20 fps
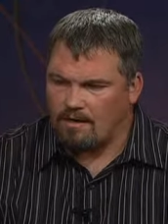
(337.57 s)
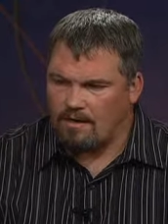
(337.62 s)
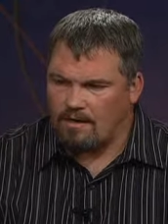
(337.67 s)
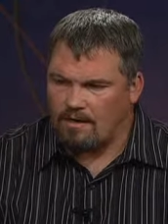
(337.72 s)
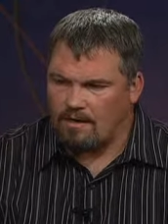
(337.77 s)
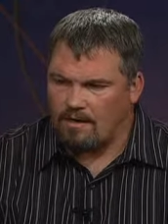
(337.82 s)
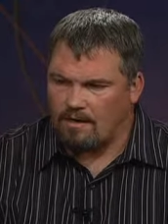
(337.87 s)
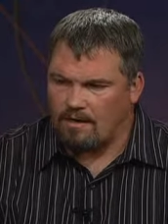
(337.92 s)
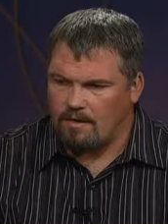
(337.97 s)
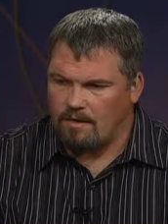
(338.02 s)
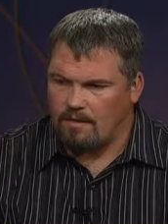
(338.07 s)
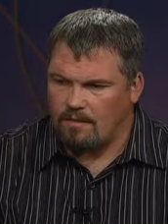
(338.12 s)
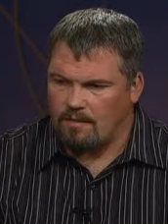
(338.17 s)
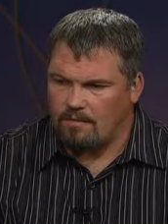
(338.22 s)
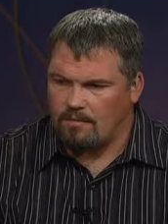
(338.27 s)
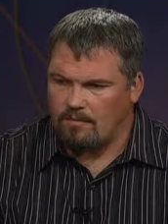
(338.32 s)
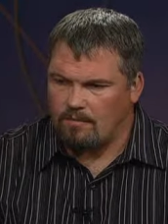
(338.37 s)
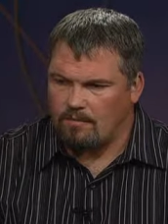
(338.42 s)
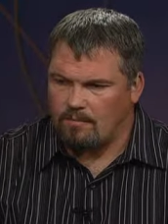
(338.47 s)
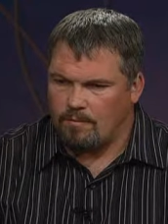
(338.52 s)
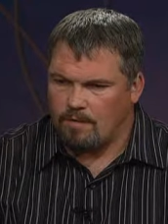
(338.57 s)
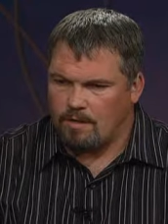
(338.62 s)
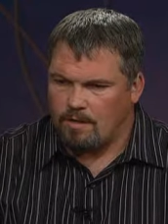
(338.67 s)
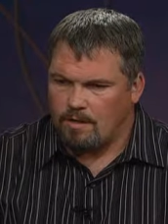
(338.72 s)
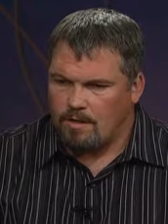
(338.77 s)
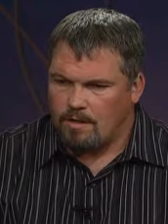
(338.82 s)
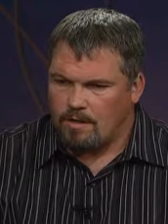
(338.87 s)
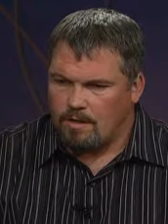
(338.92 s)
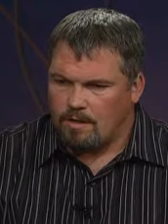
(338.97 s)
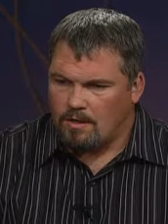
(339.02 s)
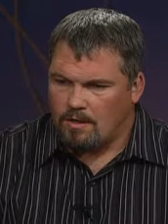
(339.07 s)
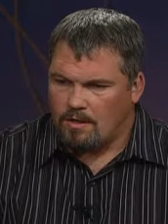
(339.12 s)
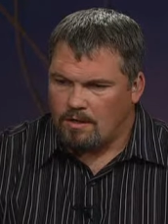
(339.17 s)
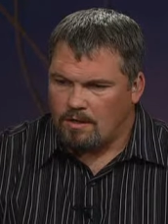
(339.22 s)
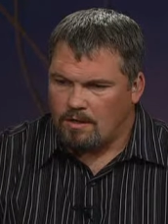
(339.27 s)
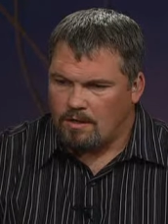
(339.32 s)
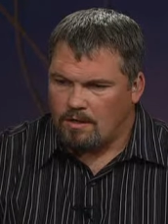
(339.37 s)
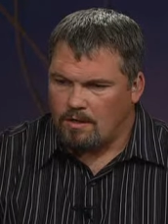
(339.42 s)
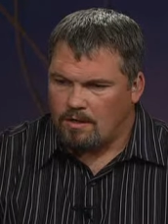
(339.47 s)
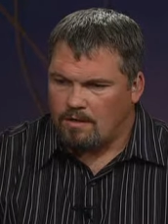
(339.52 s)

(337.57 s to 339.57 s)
And then, um, uh,